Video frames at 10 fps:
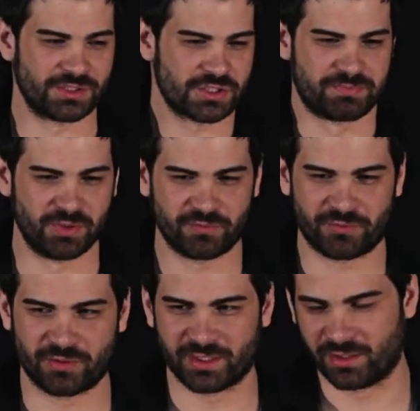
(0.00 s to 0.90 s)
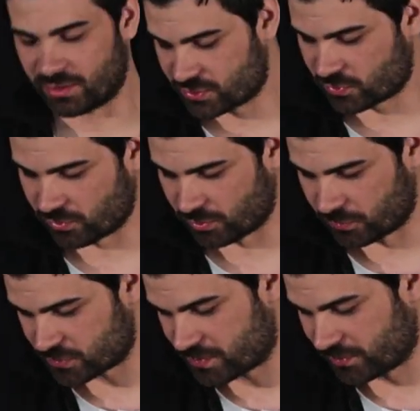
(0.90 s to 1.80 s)
It's just beautiful and it looks cool and
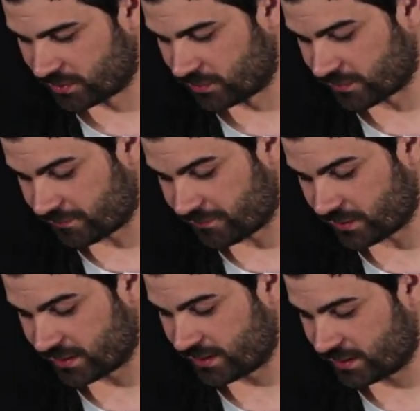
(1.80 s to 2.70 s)
most people don't know what the fuck it